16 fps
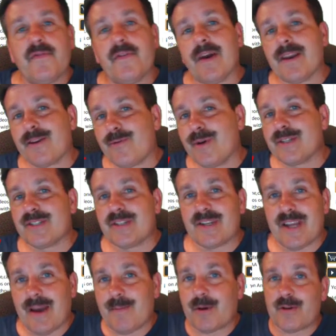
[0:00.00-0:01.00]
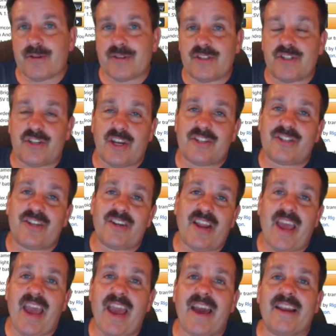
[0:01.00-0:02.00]
If you've got a question, comment, or
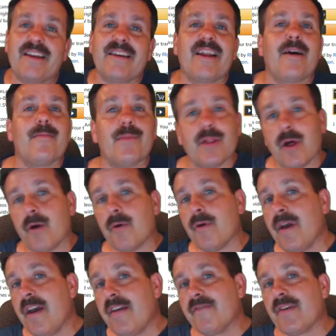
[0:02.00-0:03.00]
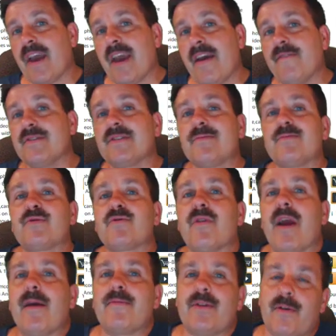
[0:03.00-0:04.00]
suggestion, add it down below. If you haven't
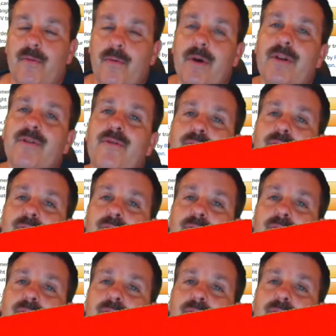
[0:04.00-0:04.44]
subscribed yet, what are